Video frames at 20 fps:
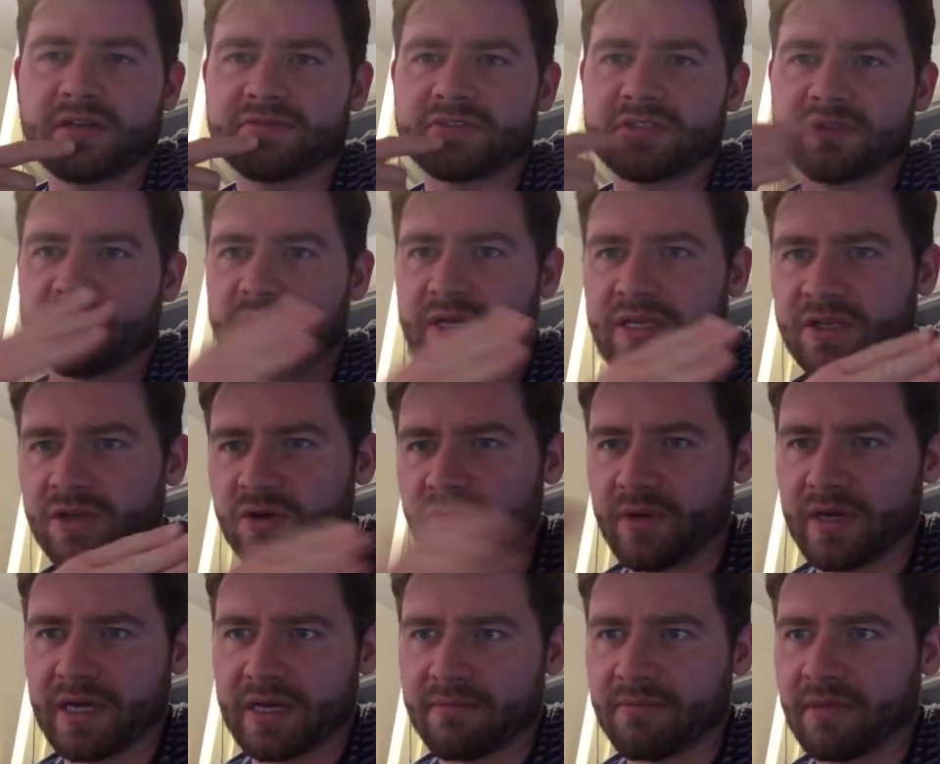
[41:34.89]
So we knew we
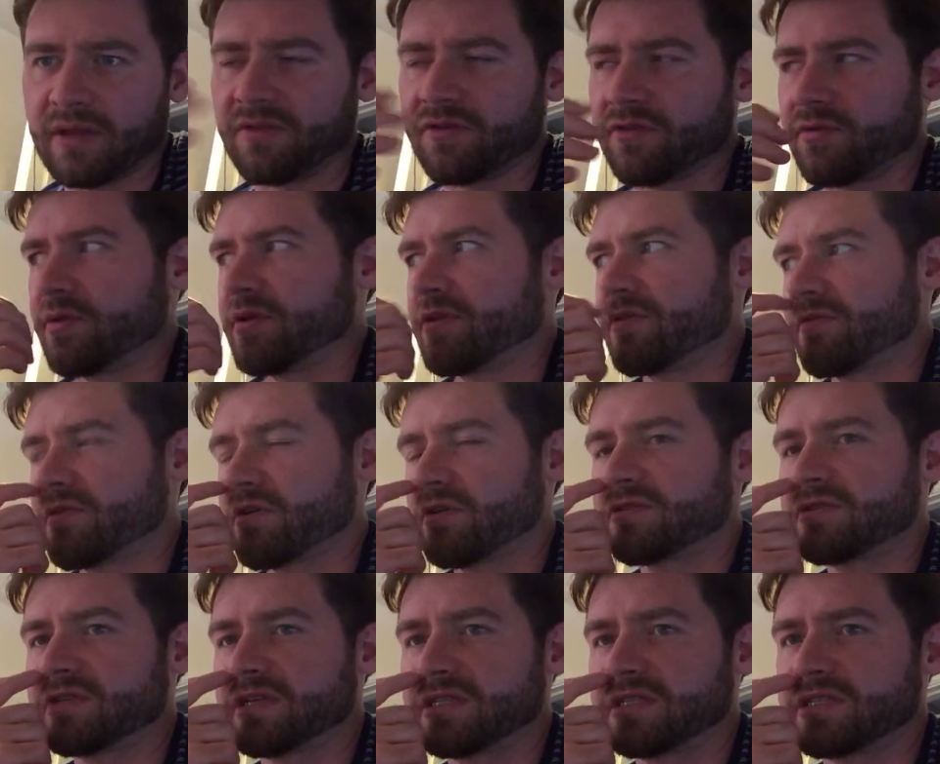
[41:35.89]
had a month's worth of
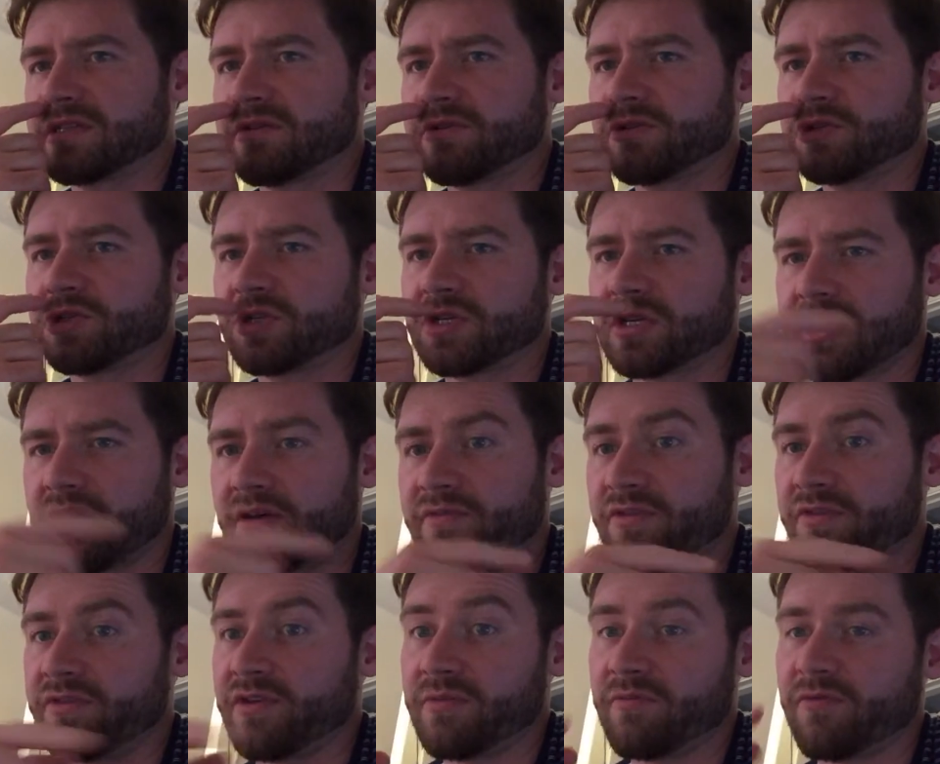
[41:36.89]
content, so we should cover
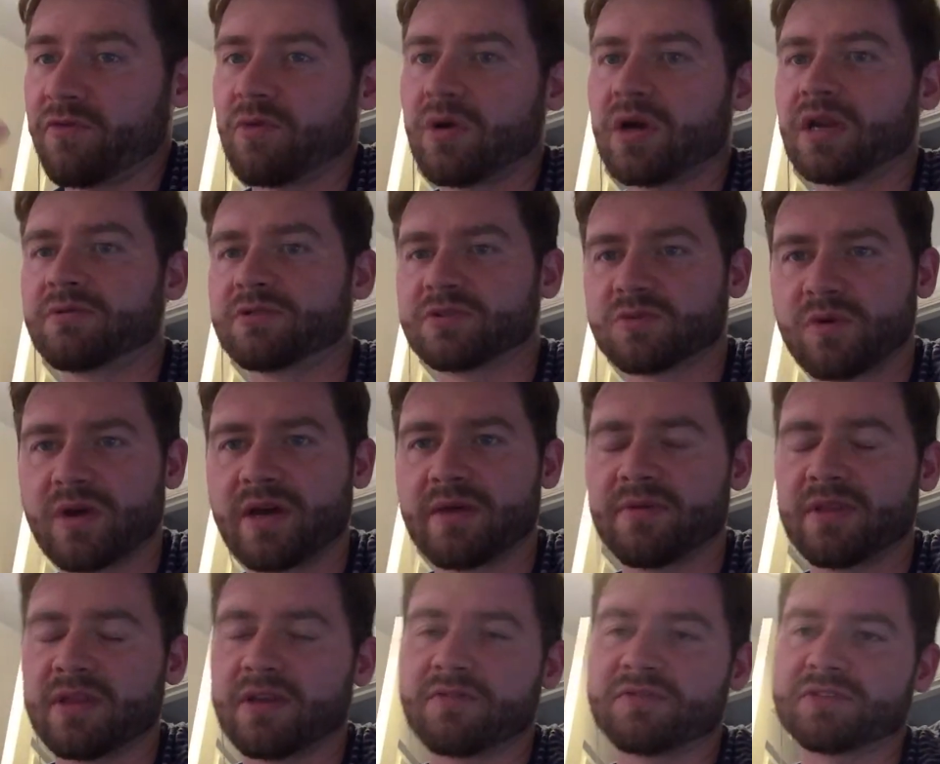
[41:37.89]
him for while he was away. But
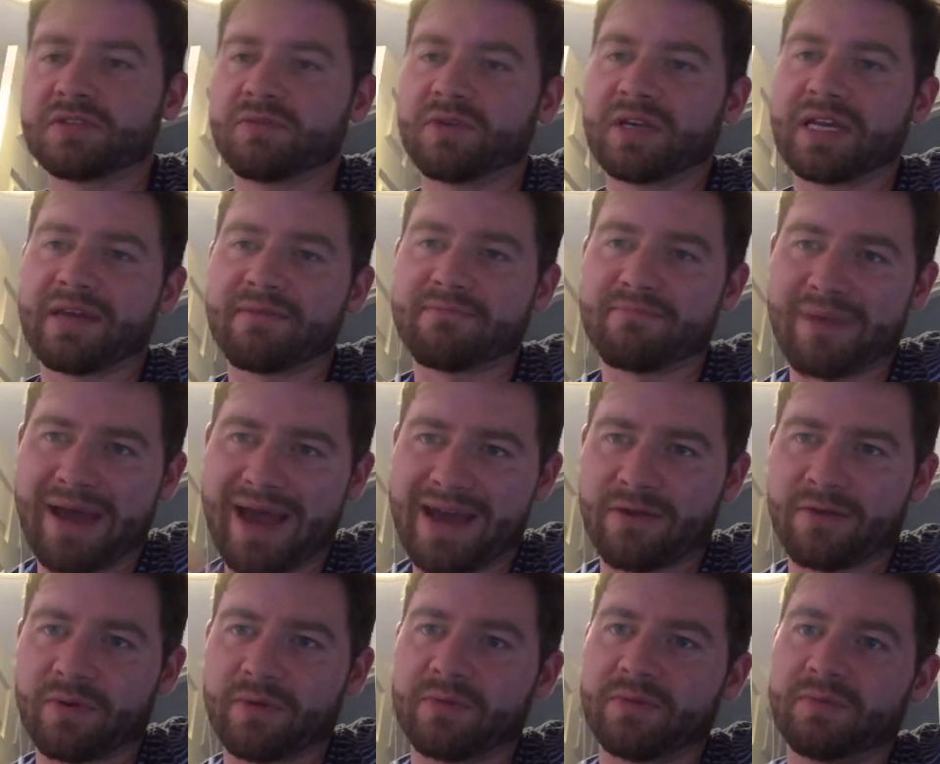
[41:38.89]
then obviously when he came back,
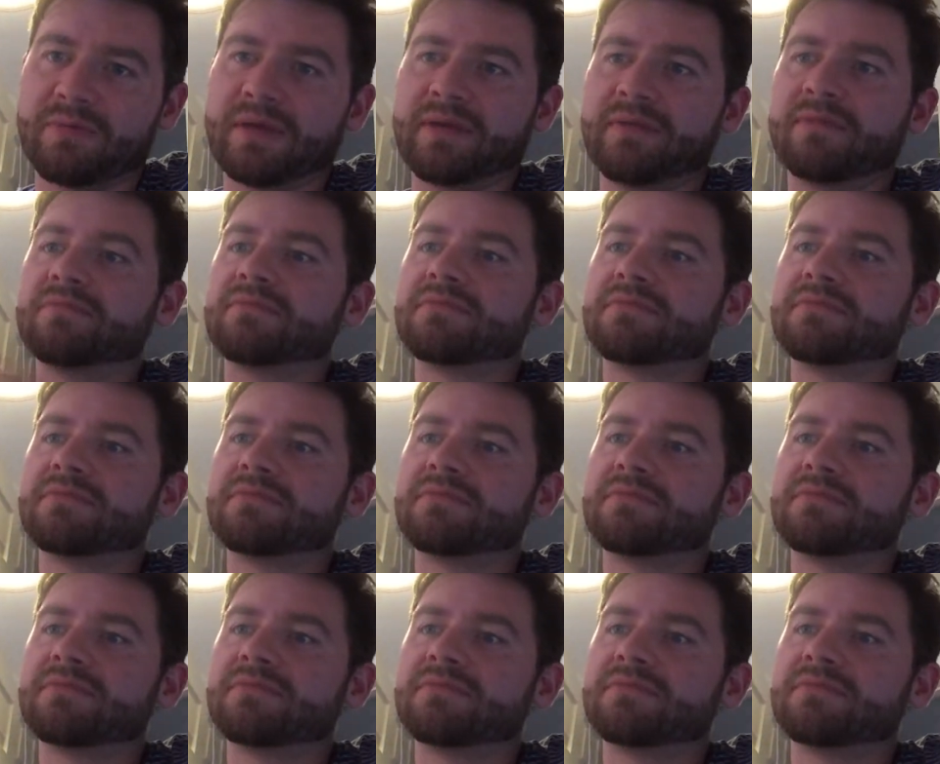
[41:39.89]
we would be,